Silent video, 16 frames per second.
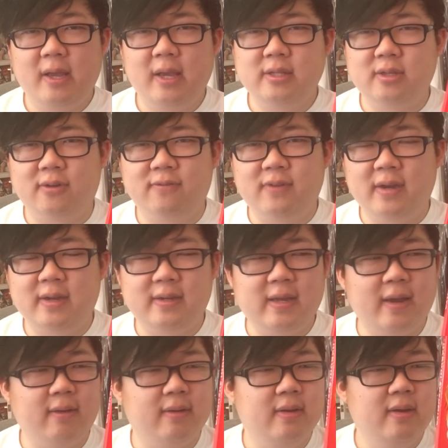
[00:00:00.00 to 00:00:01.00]
I guess I'll find
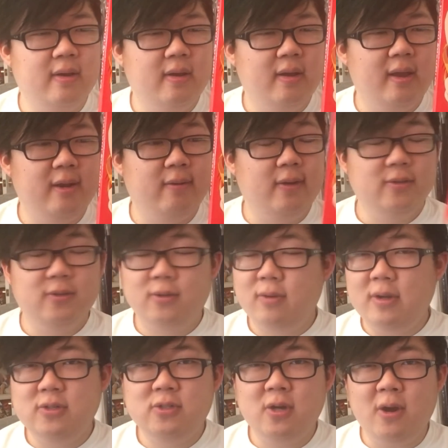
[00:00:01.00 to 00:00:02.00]
out. Anyway, it's a
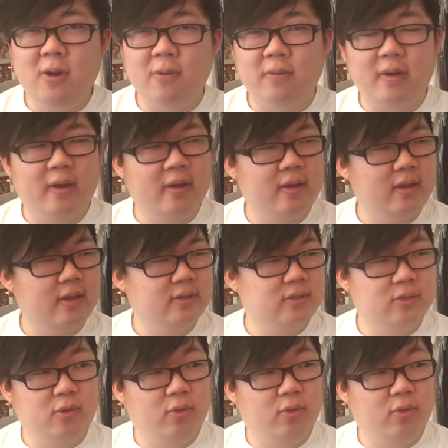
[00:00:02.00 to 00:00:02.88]
great show. Uh, it's an